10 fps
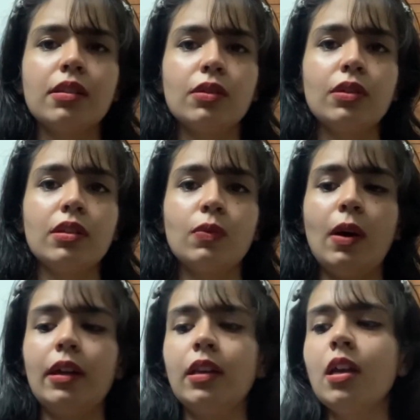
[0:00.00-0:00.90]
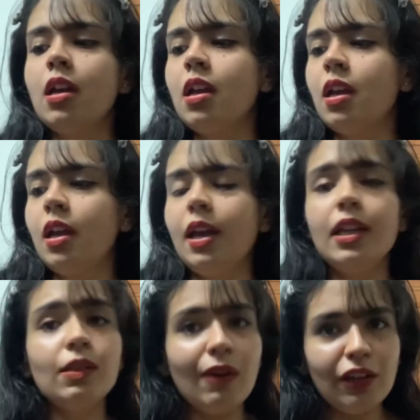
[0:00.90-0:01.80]
so this one
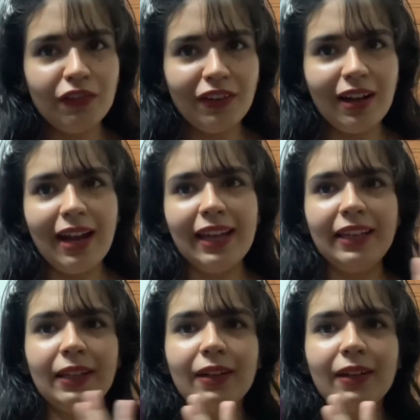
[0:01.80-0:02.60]
is one of a kind.